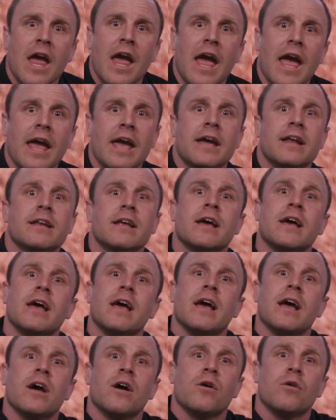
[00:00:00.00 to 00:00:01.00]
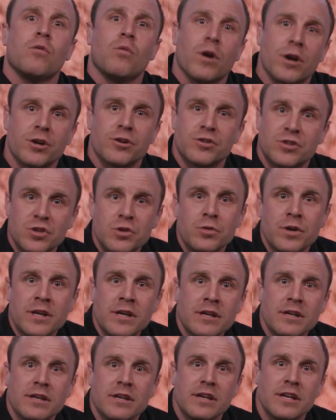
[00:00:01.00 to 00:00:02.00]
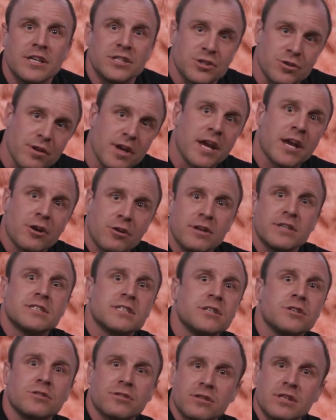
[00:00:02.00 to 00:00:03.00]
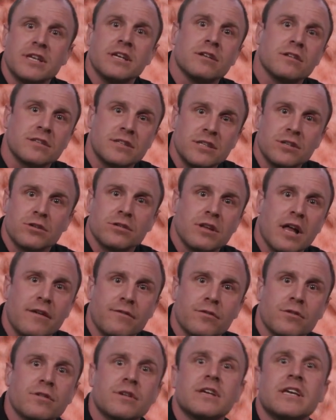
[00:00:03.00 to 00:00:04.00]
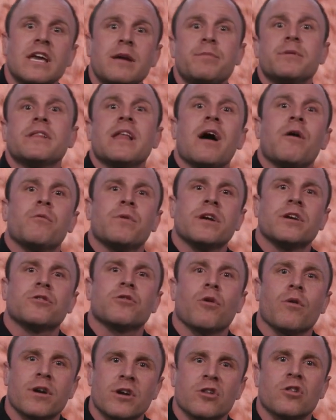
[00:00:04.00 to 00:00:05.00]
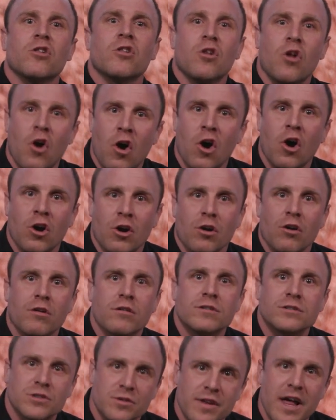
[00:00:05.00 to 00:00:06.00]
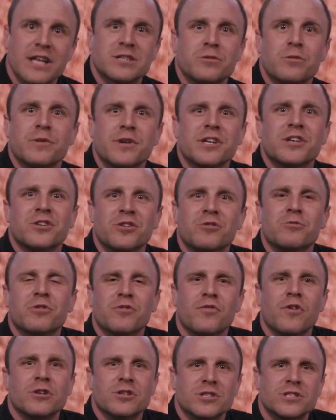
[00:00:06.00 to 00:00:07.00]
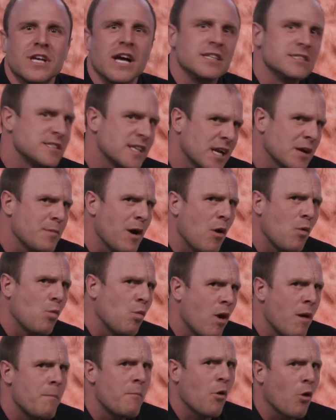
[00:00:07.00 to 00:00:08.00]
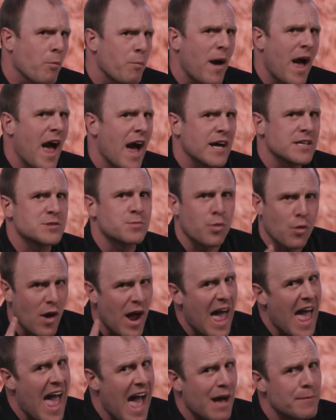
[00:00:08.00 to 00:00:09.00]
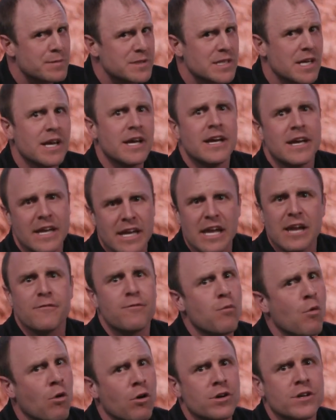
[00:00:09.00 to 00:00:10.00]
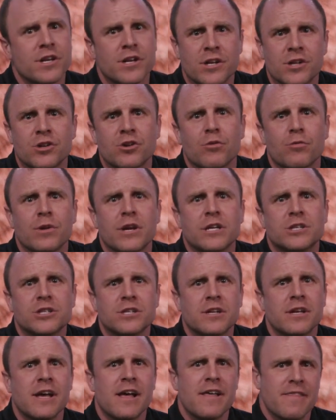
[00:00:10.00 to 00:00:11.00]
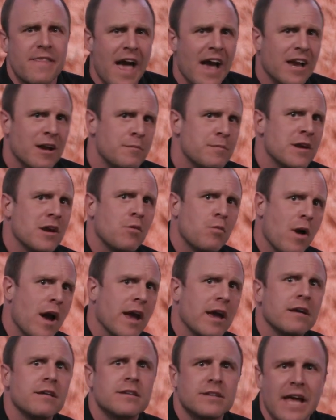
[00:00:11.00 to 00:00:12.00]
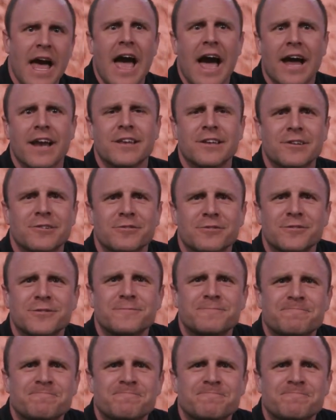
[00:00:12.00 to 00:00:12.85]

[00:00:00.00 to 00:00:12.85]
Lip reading: And what you're doing is you're increasing your yield level, keeping that wheat growing longer. So that's what we can do with fungicides. Think about one more pass. Perhaps, if warranted in your region, that can be a way to add yield.